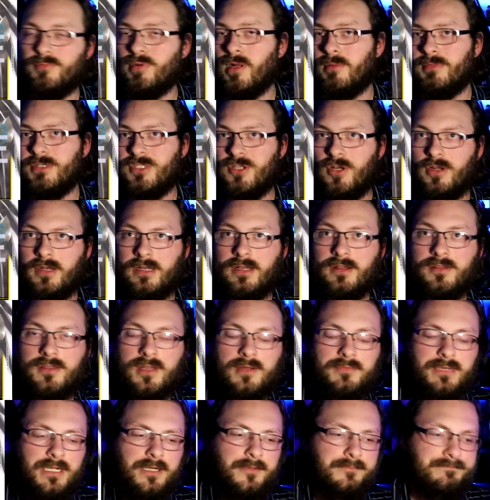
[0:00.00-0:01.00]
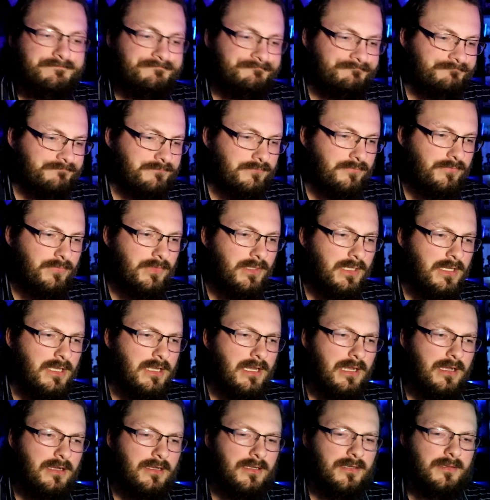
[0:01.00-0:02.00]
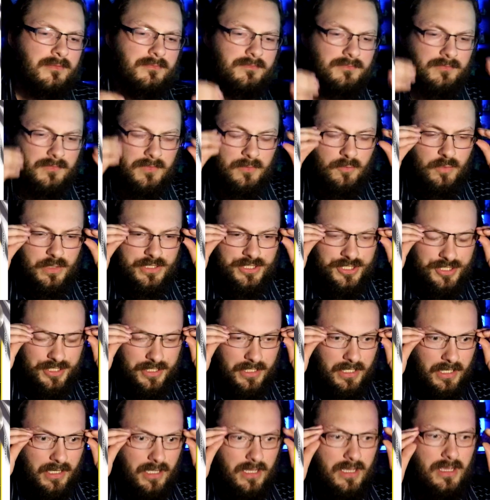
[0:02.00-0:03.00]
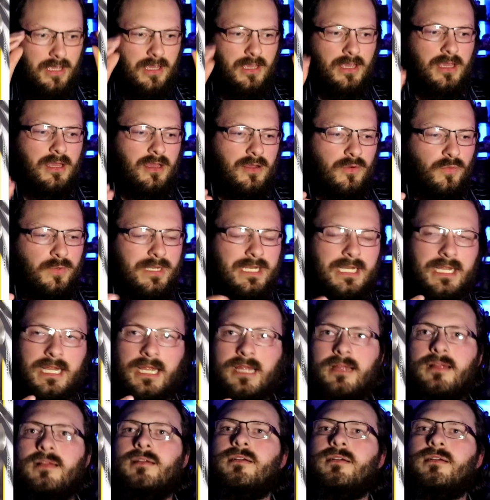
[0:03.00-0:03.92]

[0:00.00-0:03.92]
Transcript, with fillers: you probably saw it in the thumbnail, um, which we,